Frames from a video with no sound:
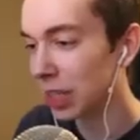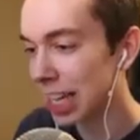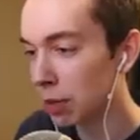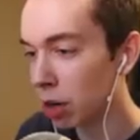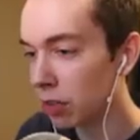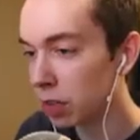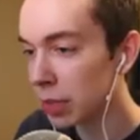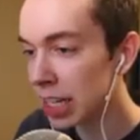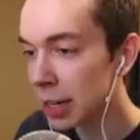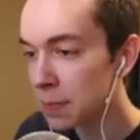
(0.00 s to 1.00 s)
what came over
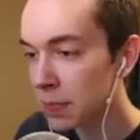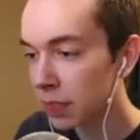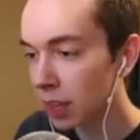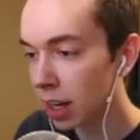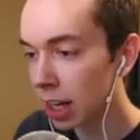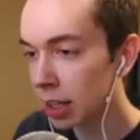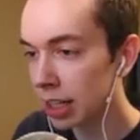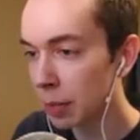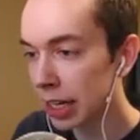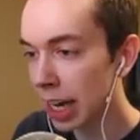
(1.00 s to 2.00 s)
me. I,
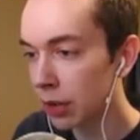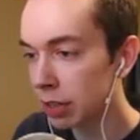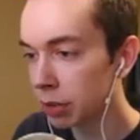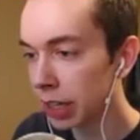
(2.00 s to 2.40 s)
am I now an evil